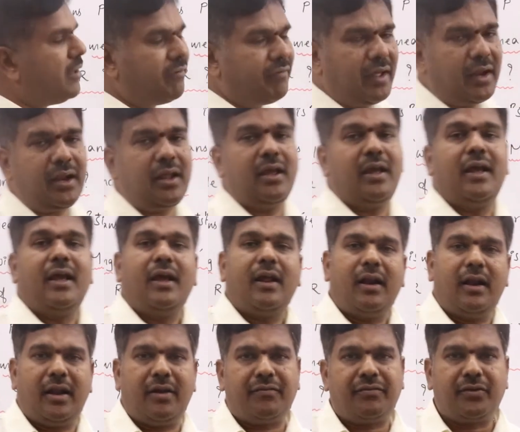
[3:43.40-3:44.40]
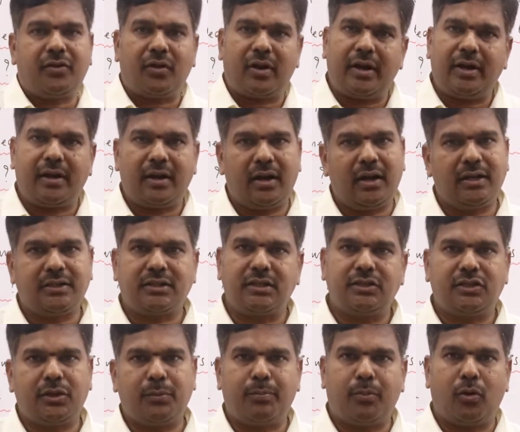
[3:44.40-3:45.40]
given left to right
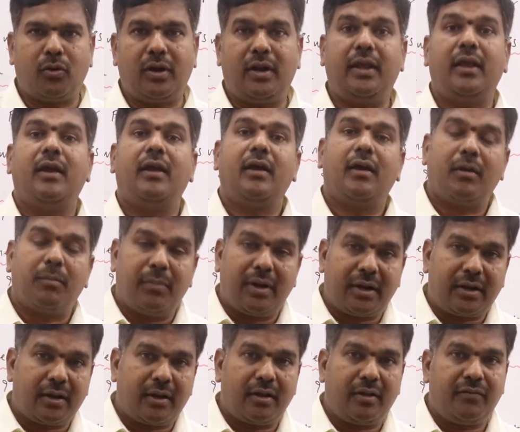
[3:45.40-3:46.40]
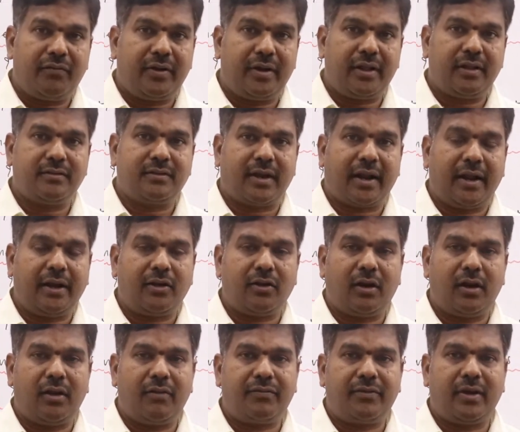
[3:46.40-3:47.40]
relationship only. But if it is right
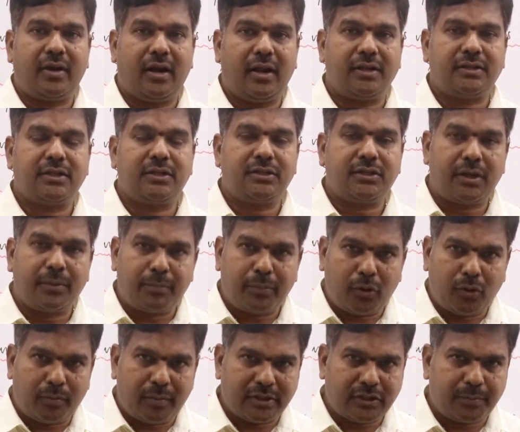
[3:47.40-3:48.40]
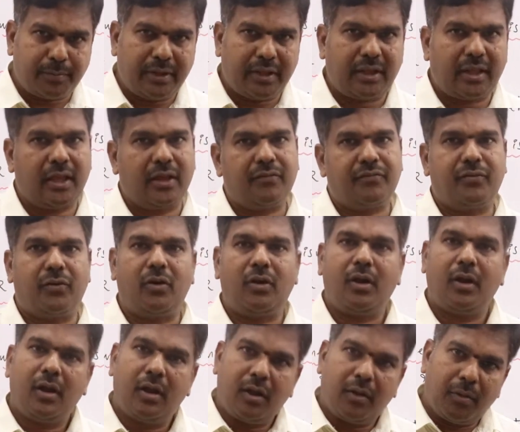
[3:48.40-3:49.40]
to left relationship, you must be
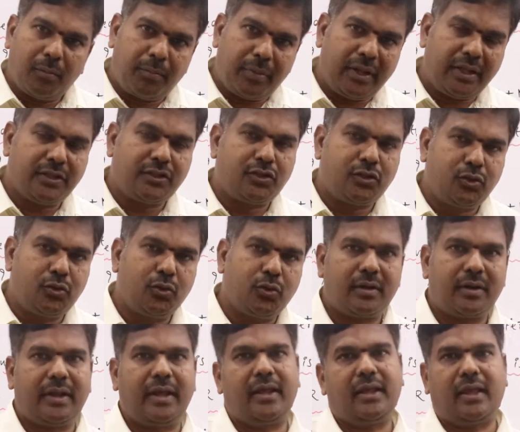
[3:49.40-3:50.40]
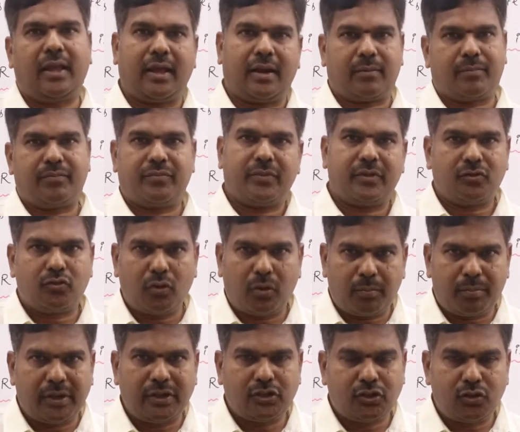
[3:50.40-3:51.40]
careful. Please do take care.
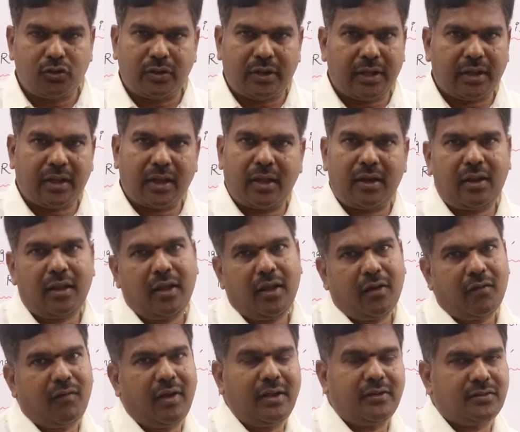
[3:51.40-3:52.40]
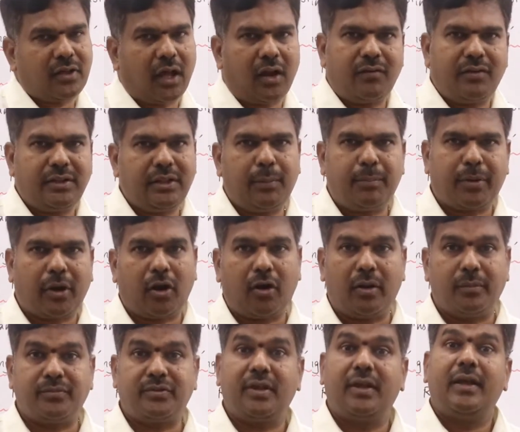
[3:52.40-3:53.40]
So please do take care while solving the
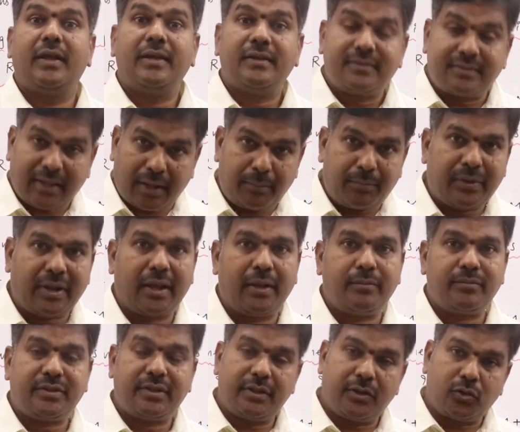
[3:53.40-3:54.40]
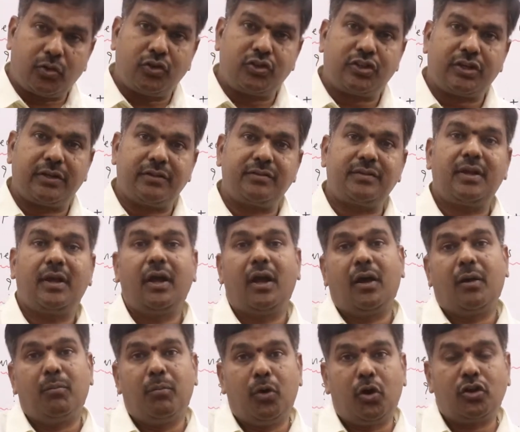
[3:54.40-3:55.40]
problems. Sometimes in questions,
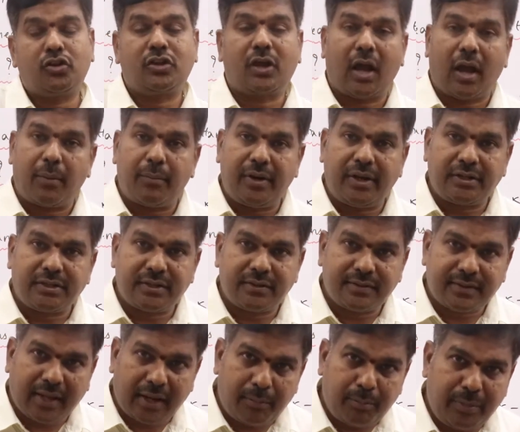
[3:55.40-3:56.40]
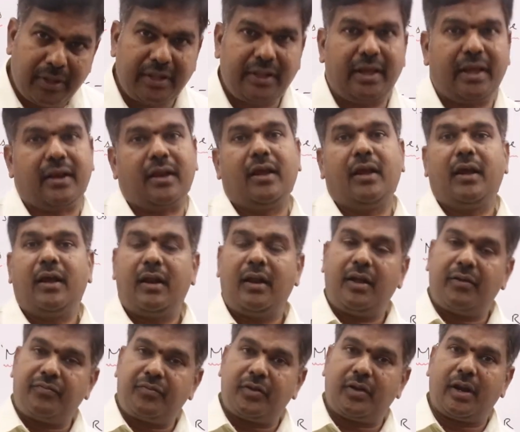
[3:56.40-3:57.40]
both combinations can be there.
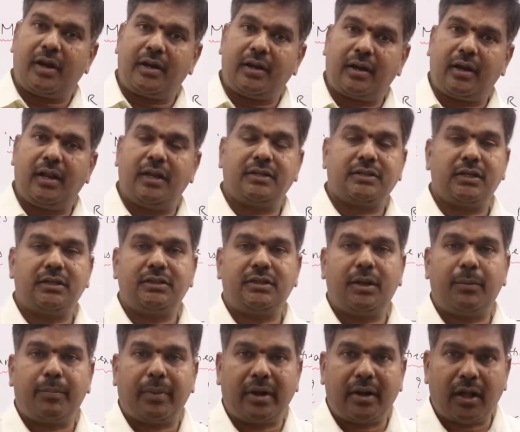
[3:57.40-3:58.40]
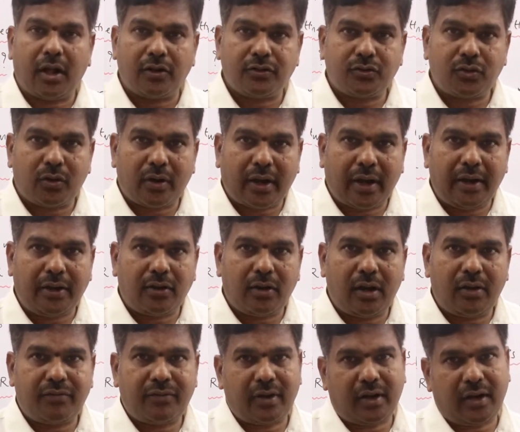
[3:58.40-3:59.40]
Left to right relationship and also right to left